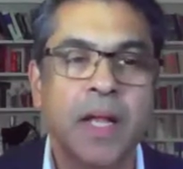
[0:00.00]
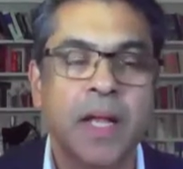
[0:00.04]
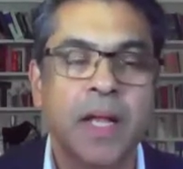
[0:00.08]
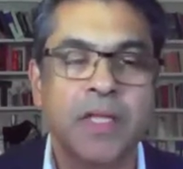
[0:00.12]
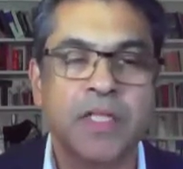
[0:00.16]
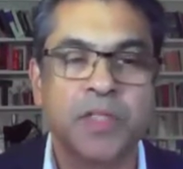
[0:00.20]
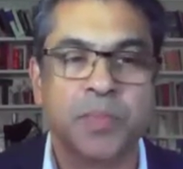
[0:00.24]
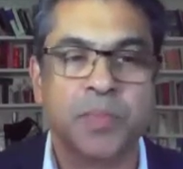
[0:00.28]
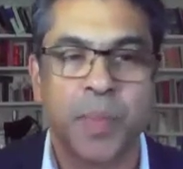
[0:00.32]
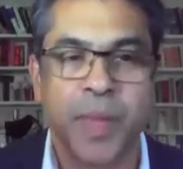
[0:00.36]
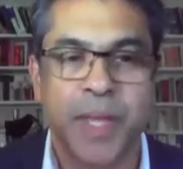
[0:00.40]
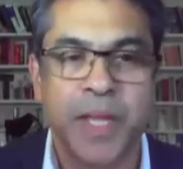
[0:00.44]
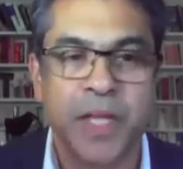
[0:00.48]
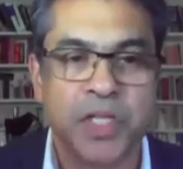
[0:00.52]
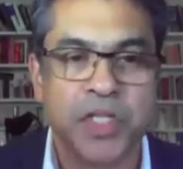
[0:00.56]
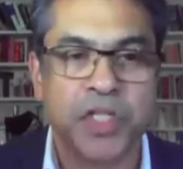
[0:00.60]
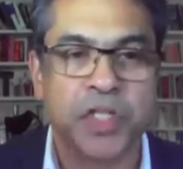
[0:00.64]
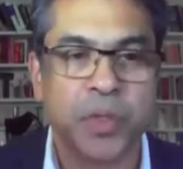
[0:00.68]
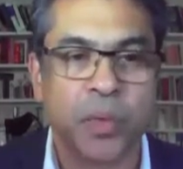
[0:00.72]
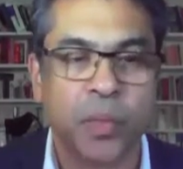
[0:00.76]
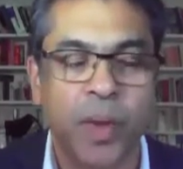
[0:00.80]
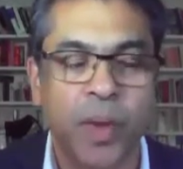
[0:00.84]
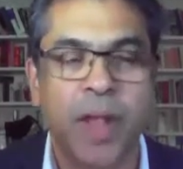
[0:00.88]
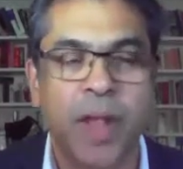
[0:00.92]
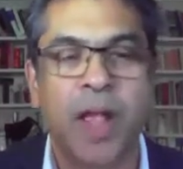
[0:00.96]
a speech,
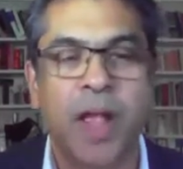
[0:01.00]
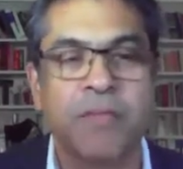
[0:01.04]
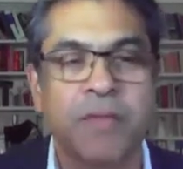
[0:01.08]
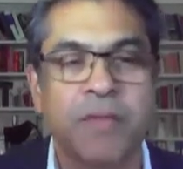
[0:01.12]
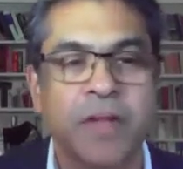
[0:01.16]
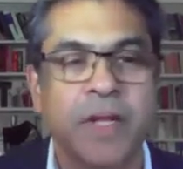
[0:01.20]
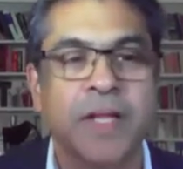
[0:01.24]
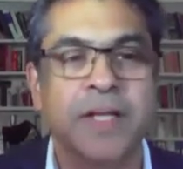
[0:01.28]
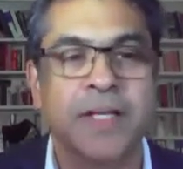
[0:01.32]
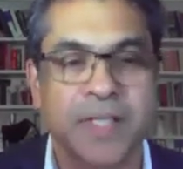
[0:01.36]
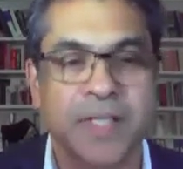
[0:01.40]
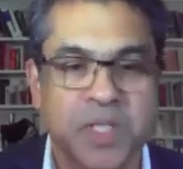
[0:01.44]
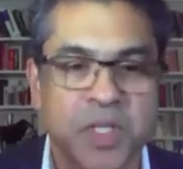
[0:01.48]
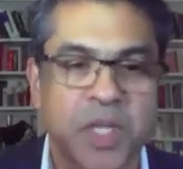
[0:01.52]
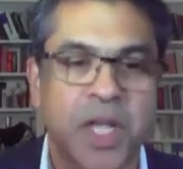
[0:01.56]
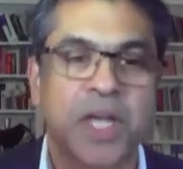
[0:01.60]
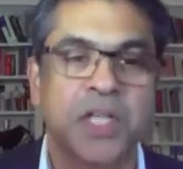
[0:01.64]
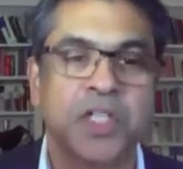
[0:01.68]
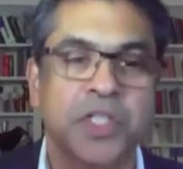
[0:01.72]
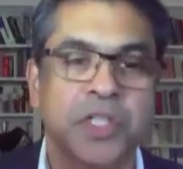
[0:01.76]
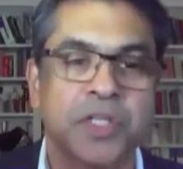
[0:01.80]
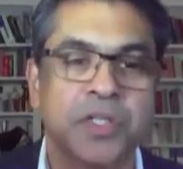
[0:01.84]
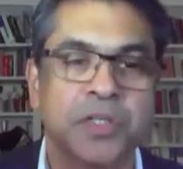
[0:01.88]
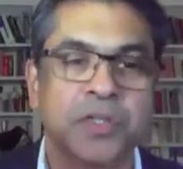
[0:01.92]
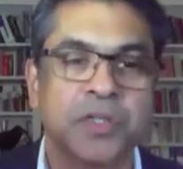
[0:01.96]
we're having a
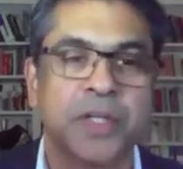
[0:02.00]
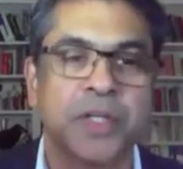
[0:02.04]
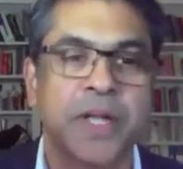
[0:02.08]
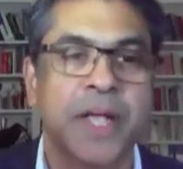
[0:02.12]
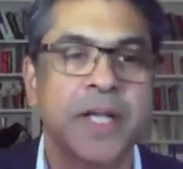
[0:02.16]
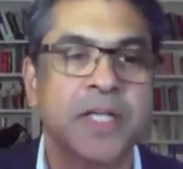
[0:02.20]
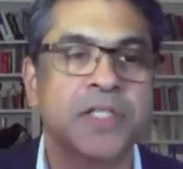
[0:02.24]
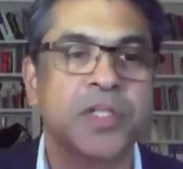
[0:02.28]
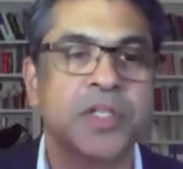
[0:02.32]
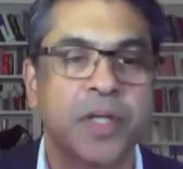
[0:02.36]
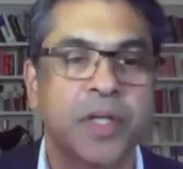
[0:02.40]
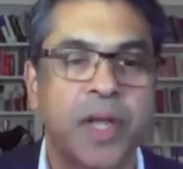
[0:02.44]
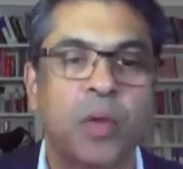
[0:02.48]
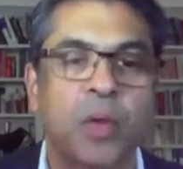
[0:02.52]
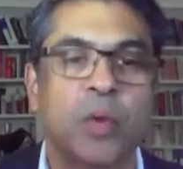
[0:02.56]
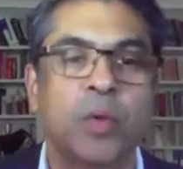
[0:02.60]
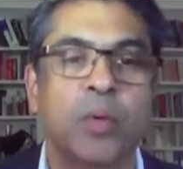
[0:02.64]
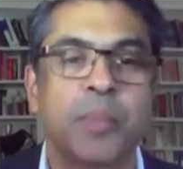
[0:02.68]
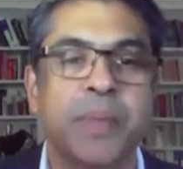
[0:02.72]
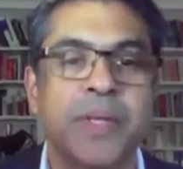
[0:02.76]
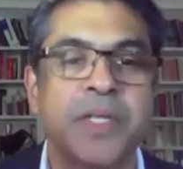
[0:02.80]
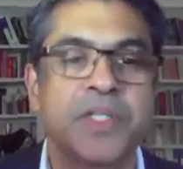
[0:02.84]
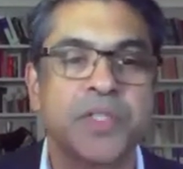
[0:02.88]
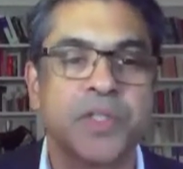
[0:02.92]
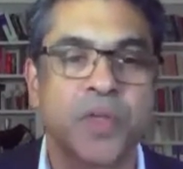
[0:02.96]
discussion today, so there will
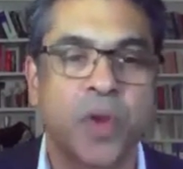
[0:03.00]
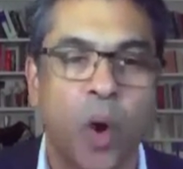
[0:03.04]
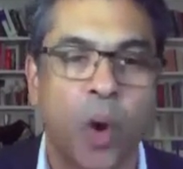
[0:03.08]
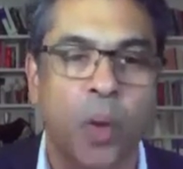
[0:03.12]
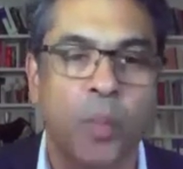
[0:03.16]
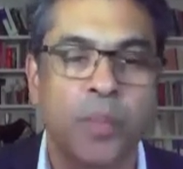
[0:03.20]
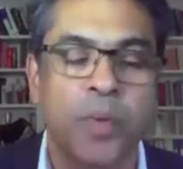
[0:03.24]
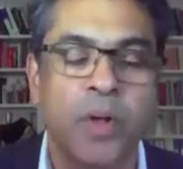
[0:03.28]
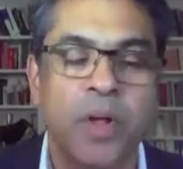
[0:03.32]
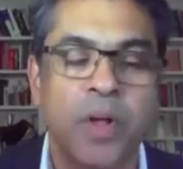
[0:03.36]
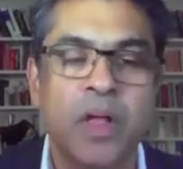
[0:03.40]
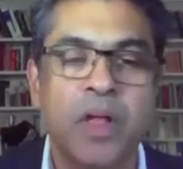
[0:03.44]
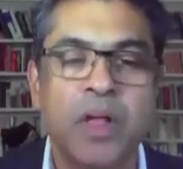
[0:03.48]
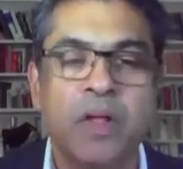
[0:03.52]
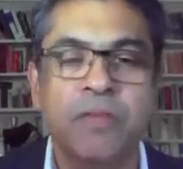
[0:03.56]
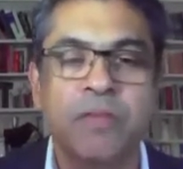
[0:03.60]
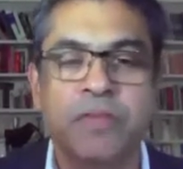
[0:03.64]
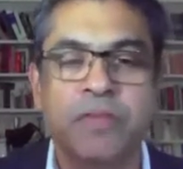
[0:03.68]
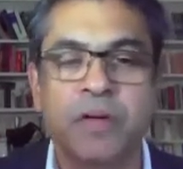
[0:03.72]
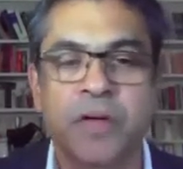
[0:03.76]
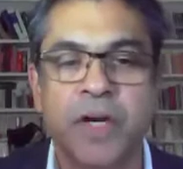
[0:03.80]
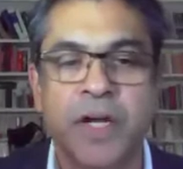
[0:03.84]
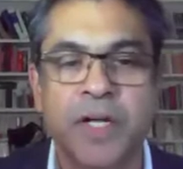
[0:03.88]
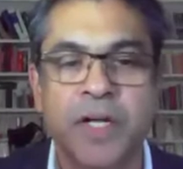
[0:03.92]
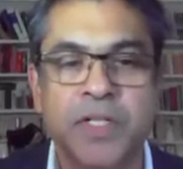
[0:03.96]
be scope
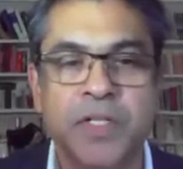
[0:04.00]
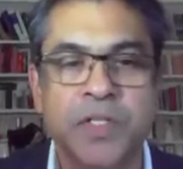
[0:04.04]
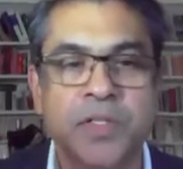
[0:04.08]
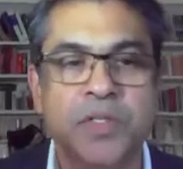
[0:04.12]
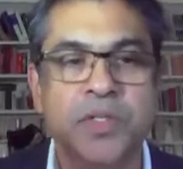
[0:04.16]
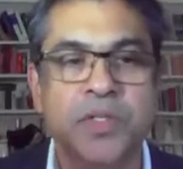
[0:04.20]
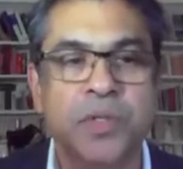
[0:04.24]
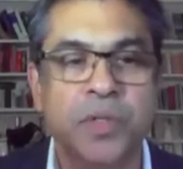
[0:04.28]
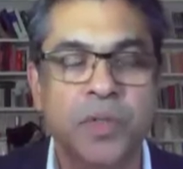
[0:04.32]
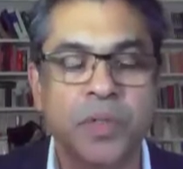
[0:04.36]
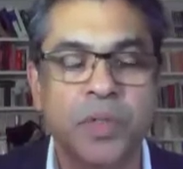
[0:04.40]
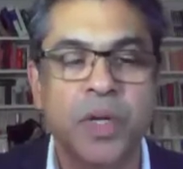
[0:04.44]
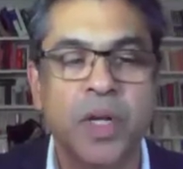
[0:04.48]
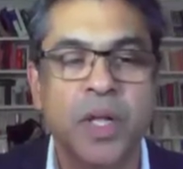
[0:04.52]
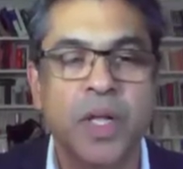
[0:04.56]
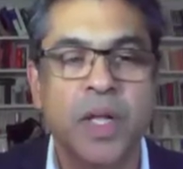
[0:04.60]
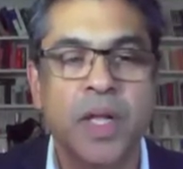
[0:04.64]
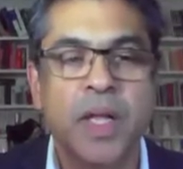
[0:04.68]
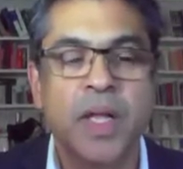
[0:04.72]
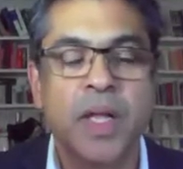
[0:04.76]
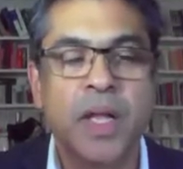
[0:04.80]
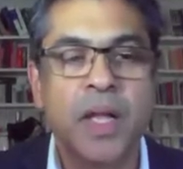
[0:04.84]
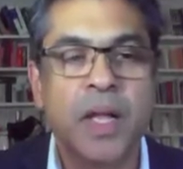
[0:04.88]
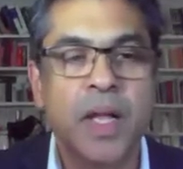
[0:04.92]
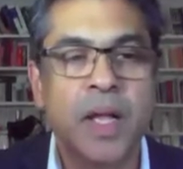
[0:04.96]
for us to
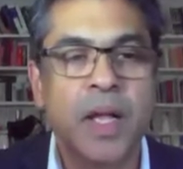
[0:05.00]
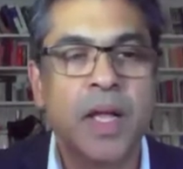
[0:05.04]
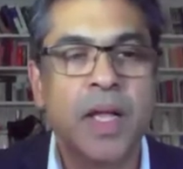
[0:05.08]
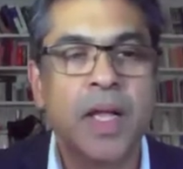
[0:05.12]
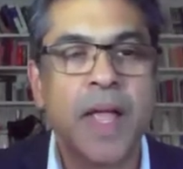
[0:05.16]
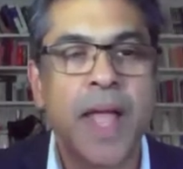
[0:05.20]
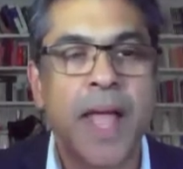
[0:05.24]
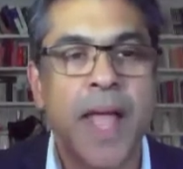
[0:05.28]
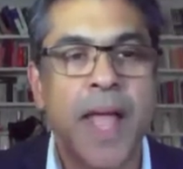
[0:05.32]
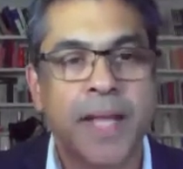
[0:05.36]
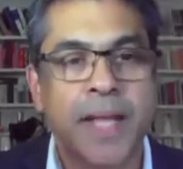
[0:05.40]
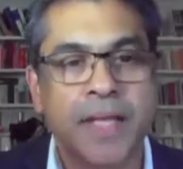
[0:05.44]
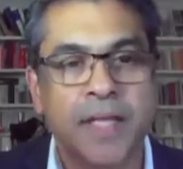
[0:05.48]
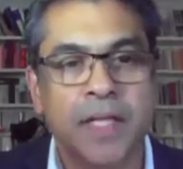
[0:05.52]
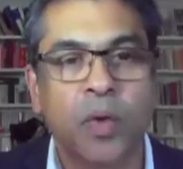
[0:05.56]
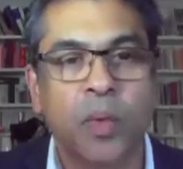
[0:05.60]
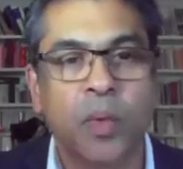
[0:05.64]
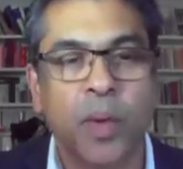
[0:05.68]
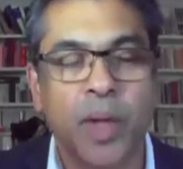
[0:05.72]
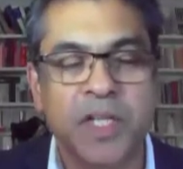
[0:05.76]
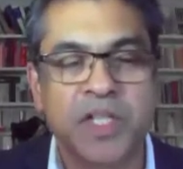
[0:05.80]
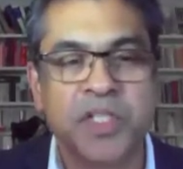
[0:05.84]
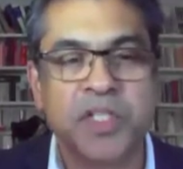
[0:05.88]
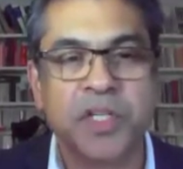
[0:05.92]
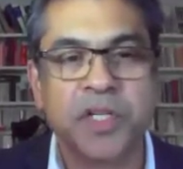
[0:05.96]
add the
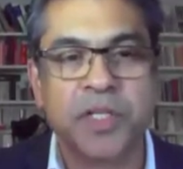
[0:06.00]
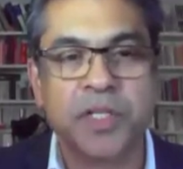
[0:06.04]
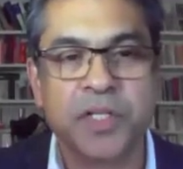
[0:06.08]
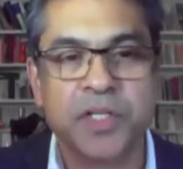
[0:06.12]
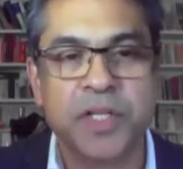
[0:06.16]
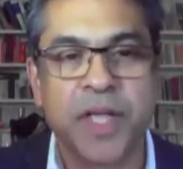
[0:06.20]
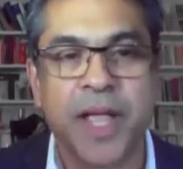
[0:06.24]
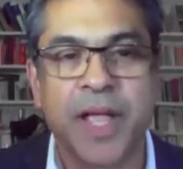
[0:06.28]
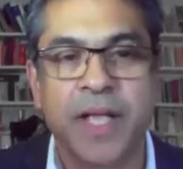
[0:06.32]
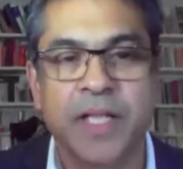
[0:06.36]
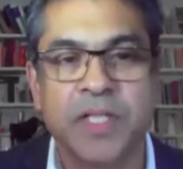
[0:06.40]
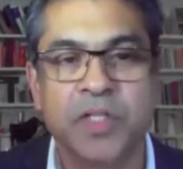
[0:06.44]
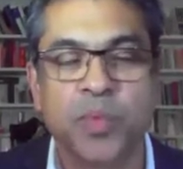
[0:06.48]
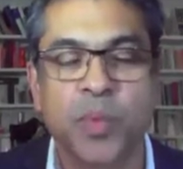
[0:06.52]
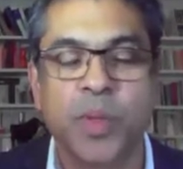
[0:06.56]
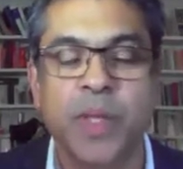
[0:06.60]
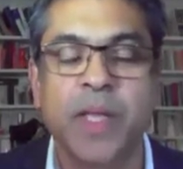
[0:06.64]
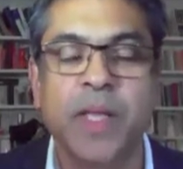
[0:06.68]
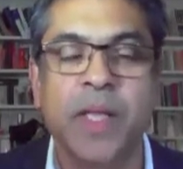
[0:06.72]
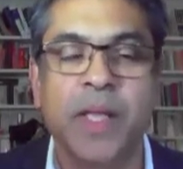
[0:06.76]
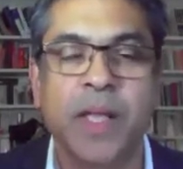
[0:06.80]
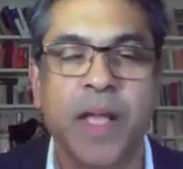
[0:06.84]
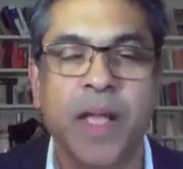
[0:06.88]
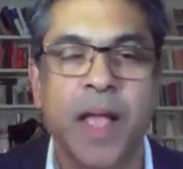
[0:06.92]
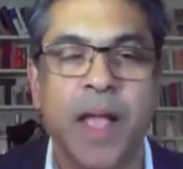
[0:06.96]
questions as
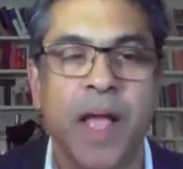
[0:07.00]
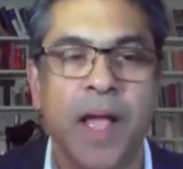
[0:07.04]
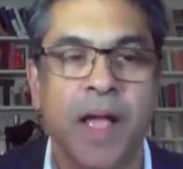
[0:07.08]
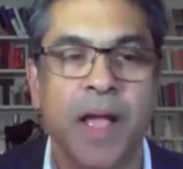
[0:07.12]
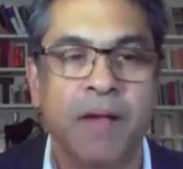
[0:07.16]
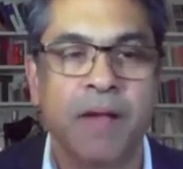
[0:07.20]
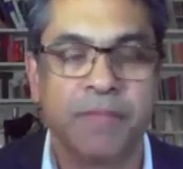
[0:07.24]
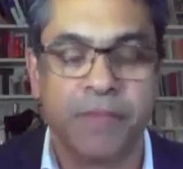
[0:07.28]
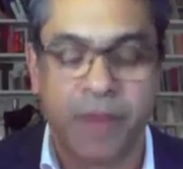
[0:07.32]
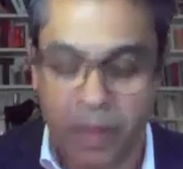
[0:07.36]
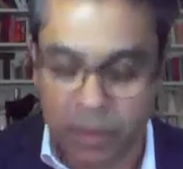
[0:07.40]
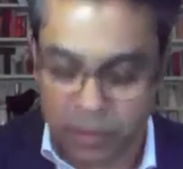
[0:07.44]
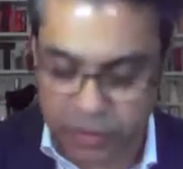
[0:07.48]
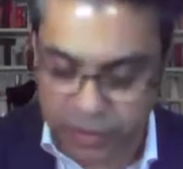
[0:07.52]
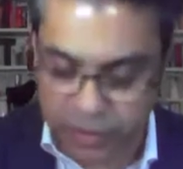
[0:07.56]
we have our